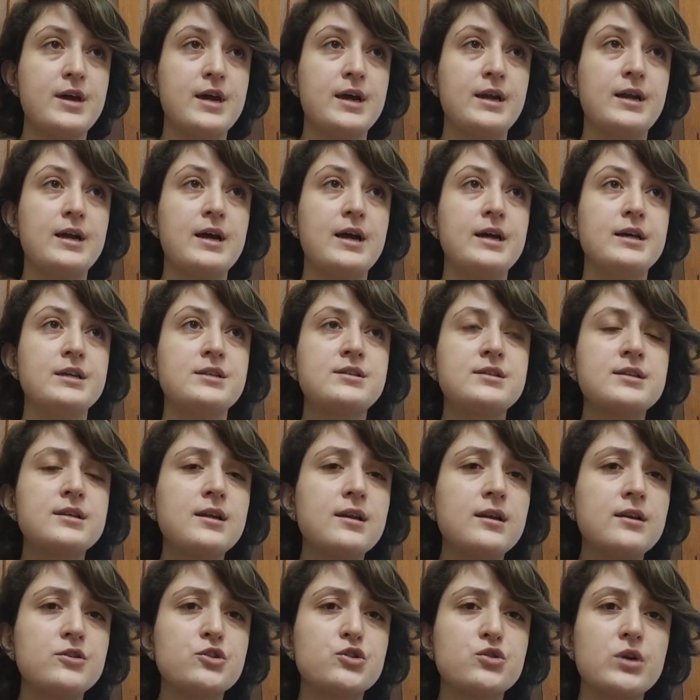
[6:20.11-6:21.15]
and I
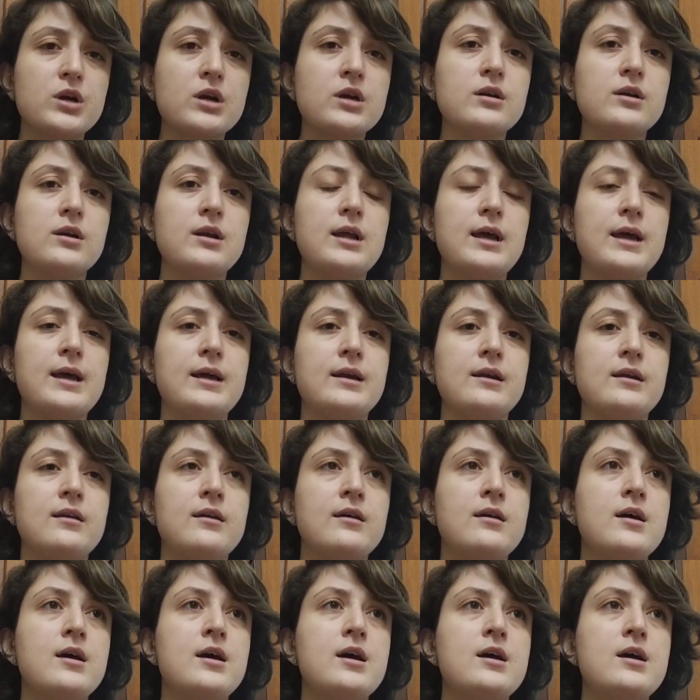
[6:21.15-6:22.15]
still struggle and